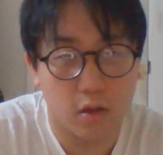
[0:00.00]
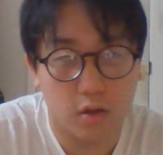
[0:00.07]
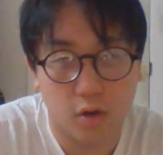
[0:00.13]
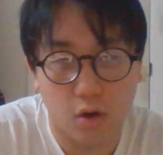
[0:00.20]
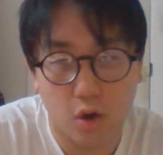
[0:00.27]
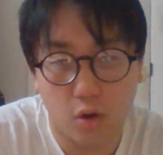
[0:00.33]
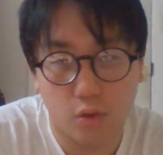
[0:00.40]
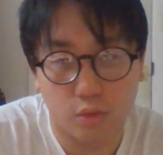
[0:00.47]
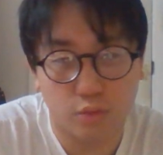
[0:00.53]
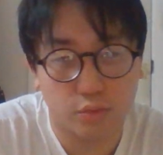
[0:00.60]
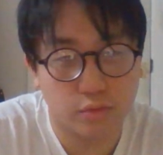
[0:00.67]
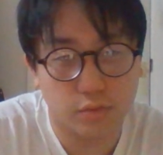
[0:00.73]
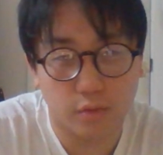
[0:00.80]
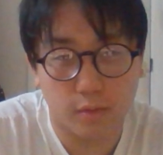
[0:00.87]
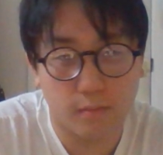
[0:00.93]
you know,
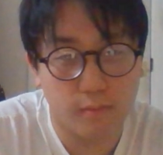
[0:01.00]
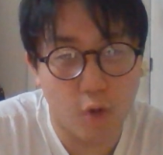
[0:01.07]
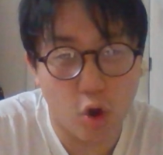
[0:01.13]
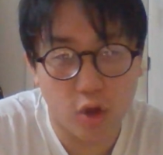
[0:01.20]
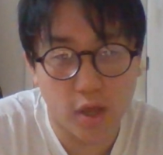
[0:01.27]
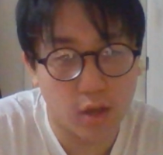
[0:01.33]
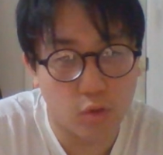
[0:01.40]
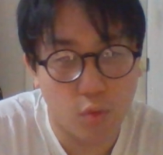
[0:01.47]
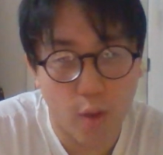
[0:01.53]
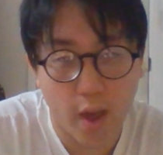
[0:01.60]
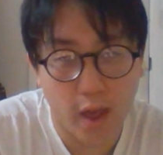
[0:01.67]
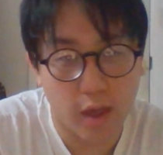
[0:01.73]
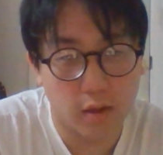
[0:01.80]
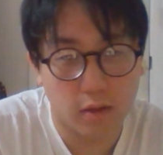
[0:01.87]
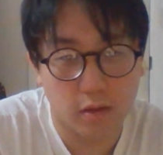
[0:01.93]
mocking
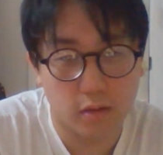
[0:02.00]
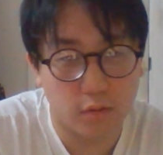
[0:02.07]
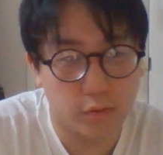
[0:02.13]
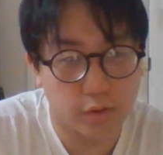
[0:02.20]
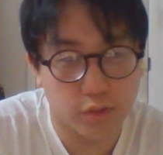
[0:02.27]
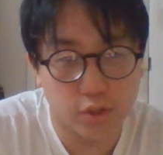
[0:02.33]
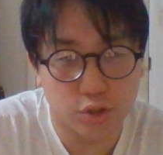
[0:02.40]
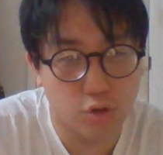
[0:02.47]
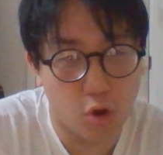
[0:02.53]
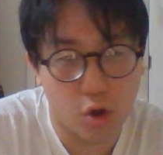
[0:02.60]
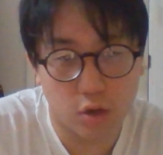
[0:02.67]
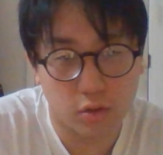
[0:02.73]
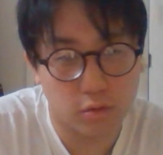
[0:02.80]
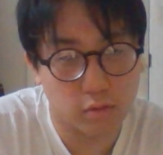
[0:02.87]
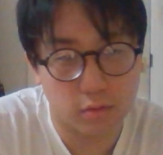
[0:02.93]
way, which is
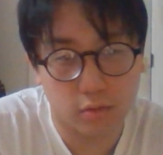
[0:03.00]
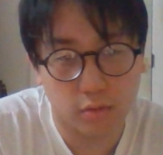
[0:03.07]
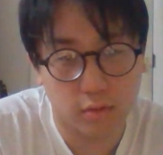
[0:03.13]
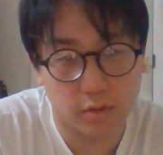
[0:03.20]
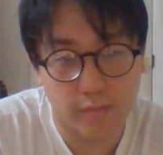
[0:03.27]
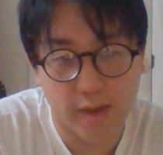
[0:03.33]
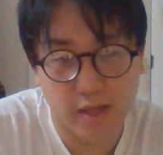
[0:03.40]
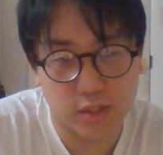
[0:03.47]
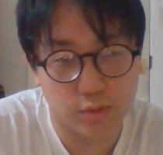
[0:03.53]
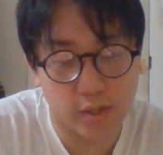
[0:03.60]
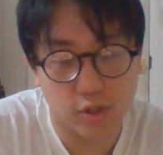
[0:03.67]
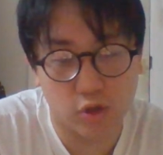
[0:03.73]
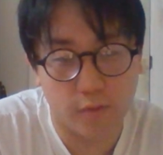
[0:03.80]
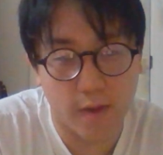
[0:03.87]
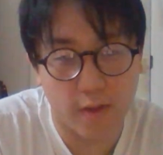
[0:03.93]
not the best way
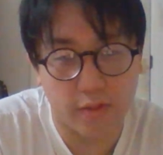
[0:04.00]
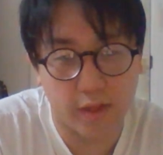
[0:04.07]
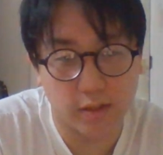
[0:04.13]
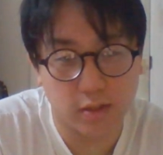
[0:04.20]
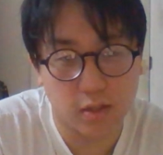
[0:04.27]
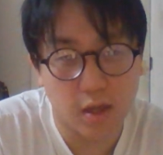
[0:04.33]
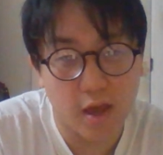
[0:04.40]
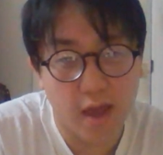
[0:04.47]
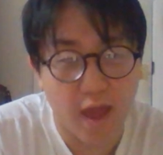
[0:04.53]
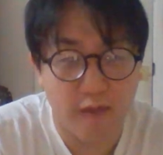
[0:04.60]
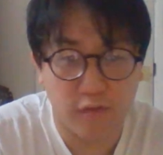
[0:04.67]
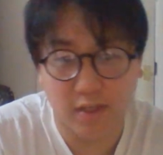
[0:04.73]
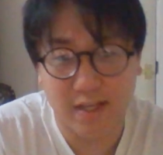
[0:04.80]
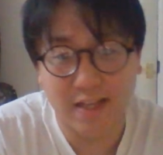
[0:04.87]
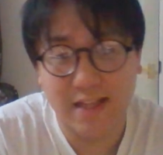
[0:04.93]
to go about things. If
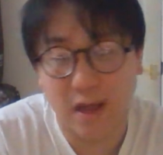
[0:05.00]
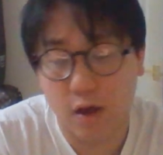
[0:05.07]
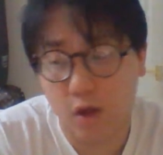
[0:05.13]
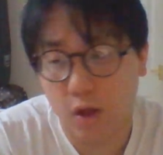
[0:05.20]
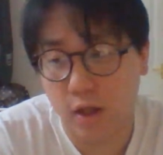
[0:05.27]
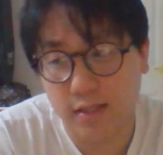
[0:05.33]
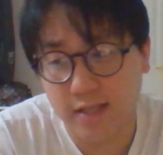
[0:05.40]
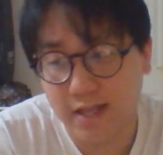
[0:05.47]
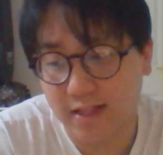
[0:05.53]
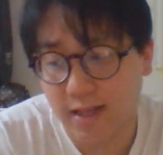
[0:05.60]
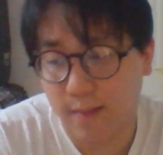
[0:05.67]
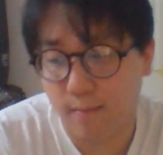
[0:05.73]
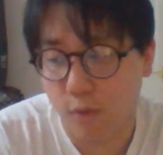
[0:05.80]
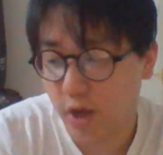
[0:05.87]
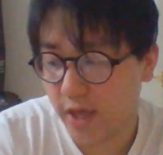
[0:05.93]
you can take
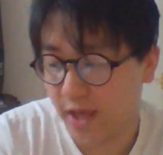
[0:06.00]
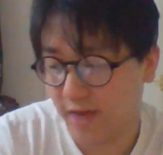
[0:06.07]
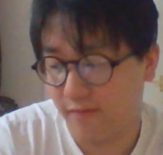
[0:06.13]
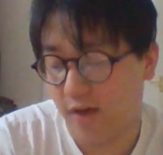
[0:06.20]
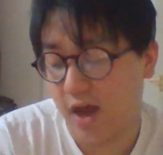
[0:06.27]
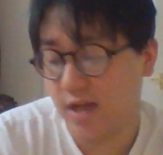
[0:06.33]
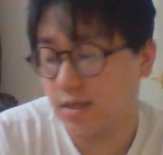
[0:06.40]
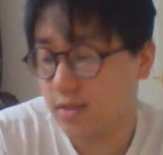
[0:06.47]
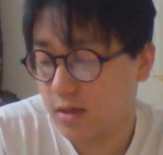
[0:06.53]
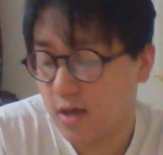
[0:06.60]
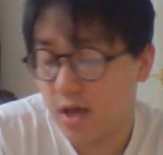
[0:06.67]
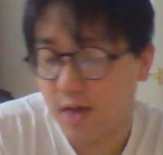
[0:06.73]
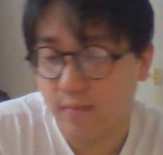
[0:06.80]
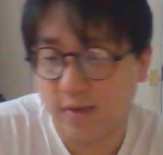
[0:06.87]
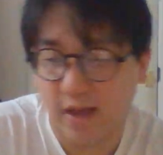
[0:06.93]
that mocking advice,
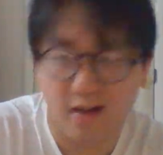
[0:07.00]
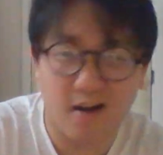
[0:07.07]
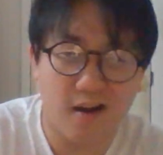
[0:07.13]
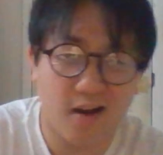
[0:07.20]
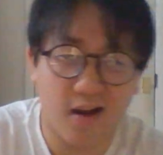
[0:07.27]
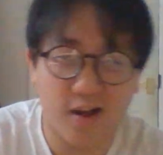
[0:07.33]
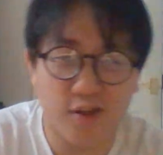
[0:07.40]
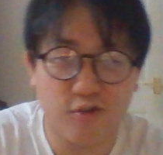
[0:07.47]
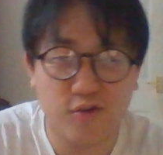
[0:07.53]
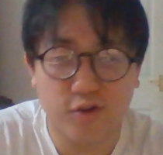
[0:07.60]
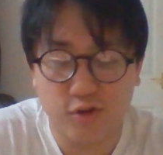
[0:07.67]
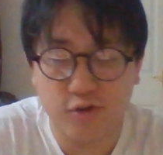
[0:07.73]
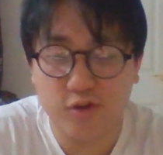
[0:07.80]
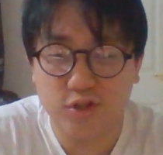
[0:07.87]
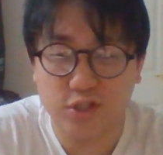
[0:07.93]
like, ah, oh, you're
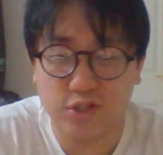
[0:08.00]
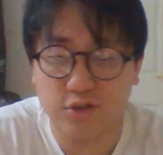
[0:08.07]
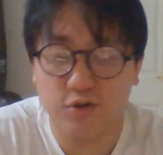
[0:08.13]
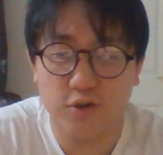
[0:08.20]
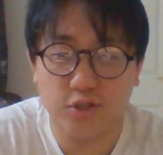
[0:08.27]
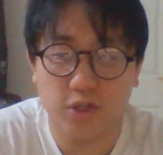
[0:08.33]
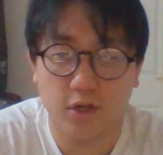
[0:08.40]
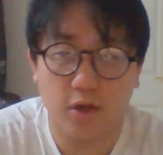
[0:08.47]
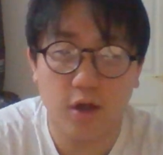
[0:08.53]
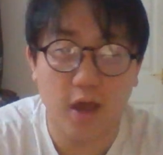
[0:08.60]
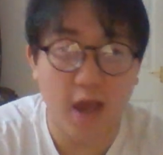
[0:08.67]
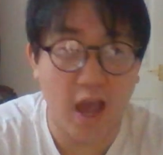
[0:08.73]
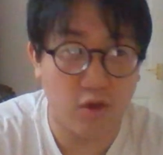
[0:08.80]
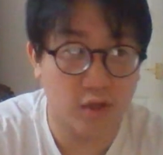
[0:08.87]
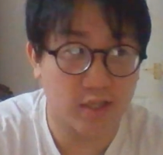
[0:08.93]
useless, you're a loser,
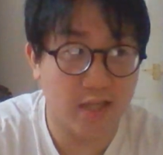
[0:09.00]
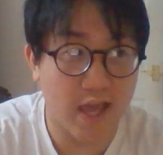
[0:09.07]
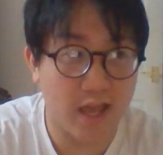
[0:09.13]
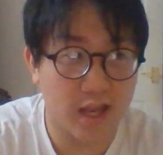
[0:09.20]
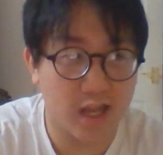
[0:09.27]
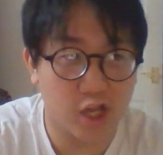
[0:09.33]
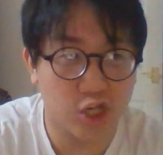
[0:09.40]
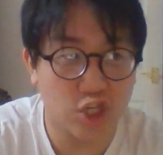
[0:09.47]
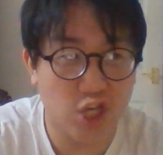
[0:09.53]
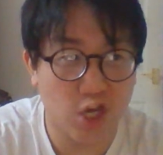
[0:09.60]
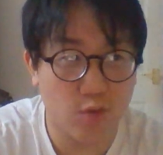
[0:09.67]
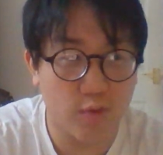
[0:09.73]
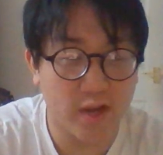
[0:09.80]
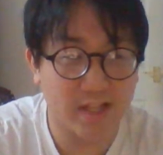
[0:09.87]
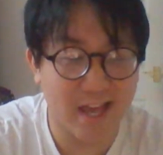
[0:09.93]
and you can take it, you can
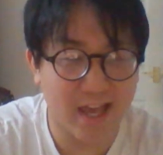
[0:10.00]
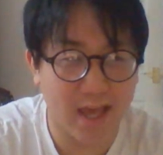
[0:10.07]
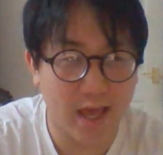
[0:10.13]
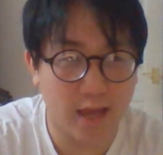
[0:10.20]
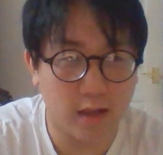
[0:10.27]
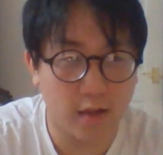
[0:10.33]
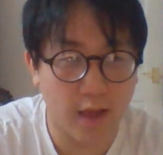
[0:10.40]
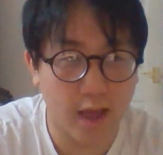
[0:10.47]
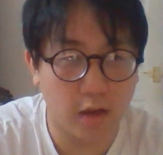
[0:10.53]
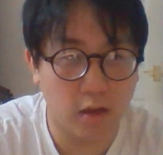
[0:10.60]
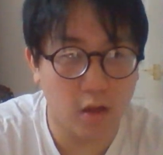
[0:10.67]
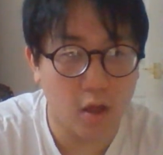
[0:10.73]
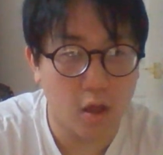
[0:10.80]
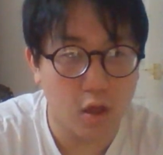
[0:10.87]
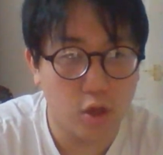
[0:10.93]
genuinely take it in
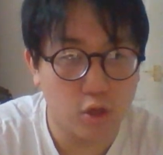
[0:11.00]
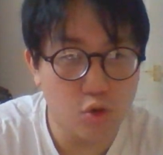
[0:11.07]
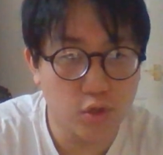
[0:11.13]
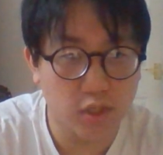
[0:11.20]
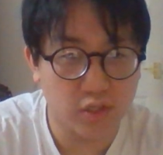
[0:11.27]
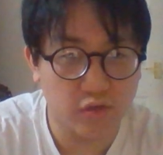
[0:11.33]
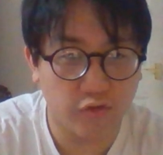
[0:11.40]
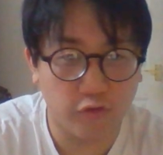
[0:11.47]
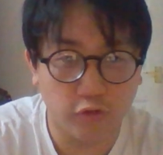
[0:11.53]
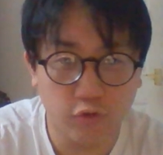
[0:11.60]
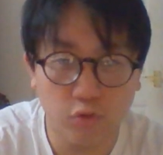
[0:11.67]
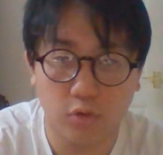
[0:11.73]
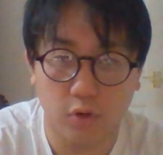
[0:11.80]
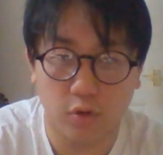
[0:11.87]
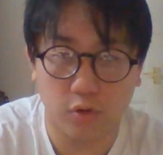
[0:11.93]
and use it as
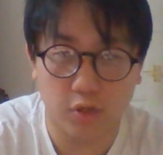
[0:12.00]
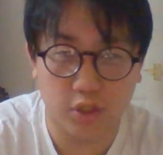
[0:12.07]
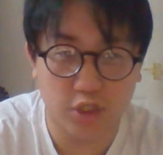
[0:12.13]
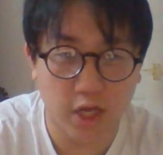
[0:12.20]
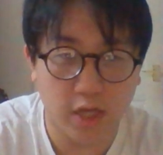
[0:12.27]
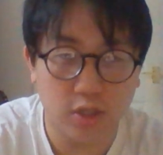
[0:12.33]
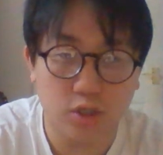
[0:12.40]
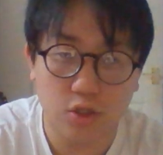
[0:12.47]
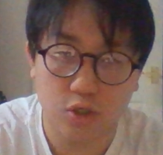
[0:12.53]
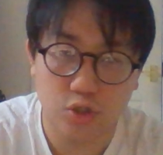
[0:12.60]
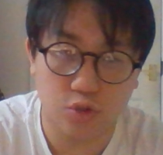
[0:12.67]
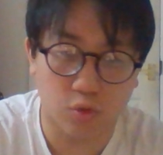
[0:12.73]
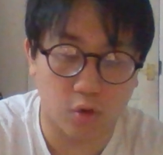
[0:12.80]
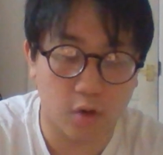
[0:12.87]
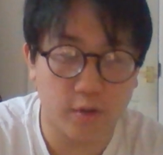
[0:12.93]
fuel in order to change,
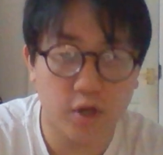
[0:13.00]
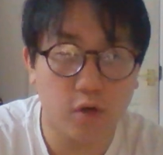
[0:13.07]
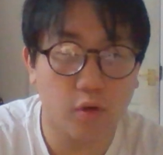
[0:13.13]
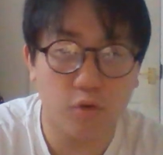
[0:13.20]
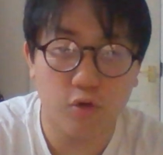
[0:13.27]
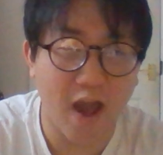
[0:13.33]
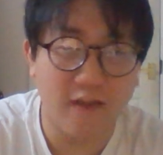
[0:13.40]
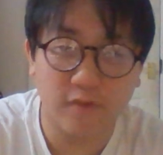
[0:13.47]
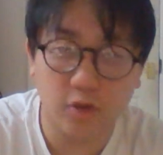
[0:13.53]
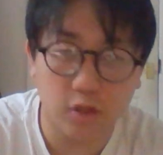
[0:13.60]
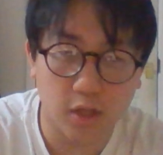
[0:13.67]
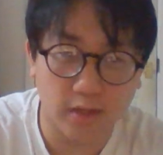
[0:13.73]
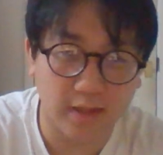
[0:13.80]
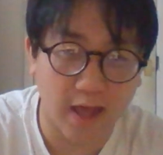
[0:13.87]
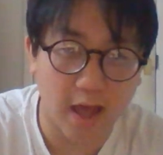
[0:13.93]
sure. But you haven't
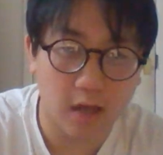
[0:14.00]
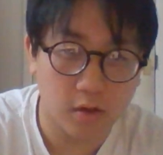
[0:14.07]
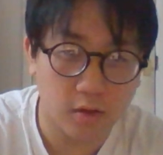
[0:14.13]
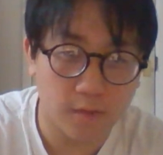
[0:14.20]
done that.